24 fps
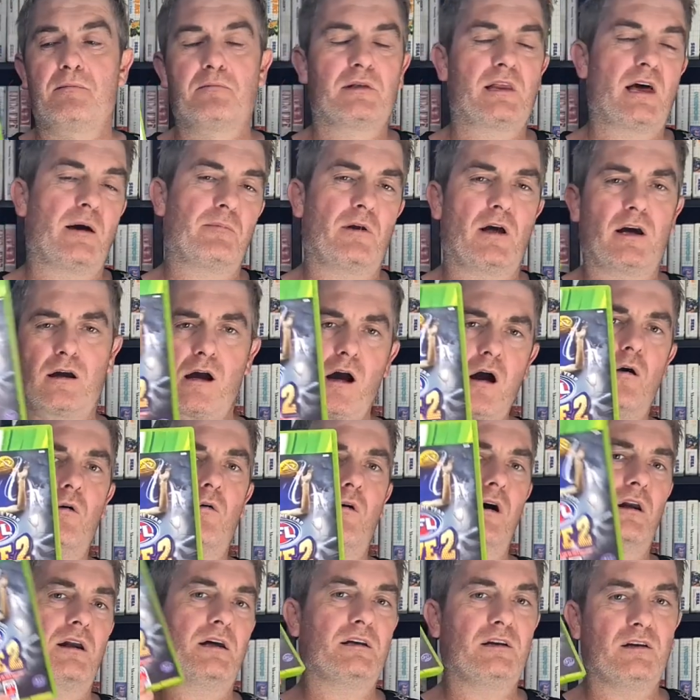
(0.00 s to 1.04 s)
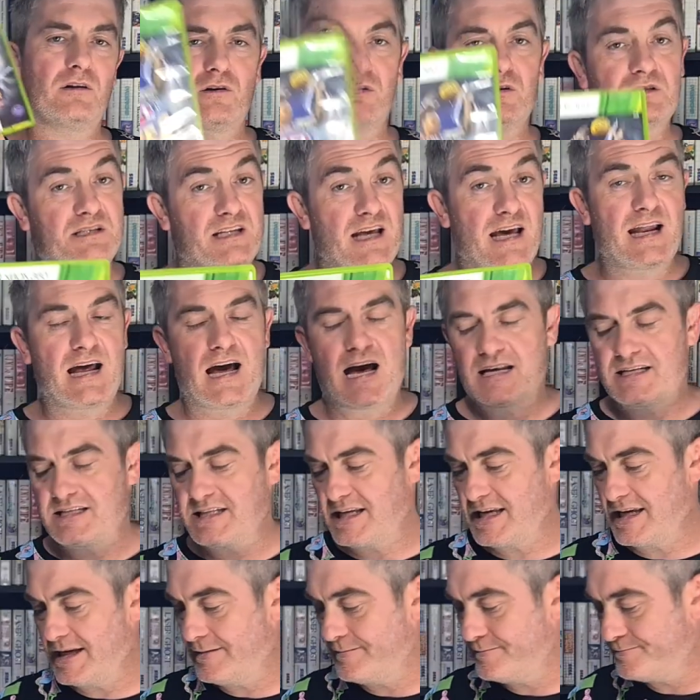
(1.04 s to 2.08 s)
member, they'd be like, oh, I want it. It's that hard
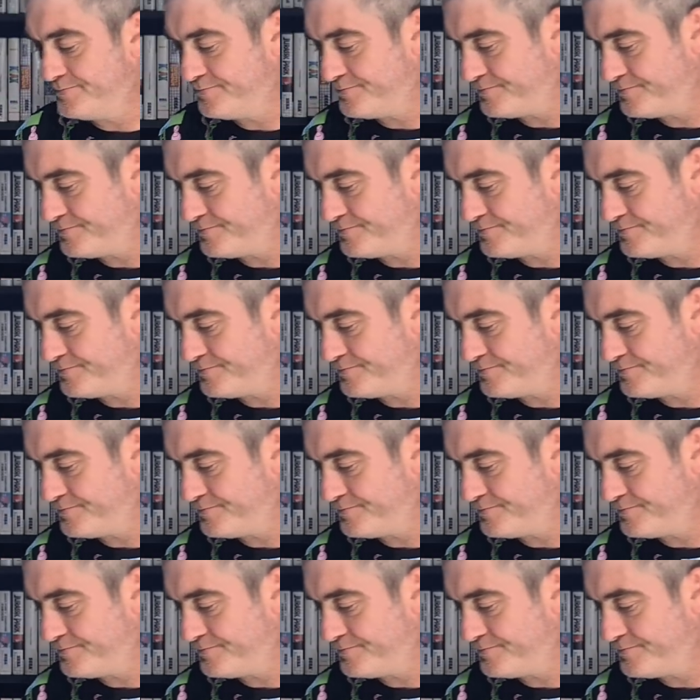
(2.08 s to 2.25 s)
to get.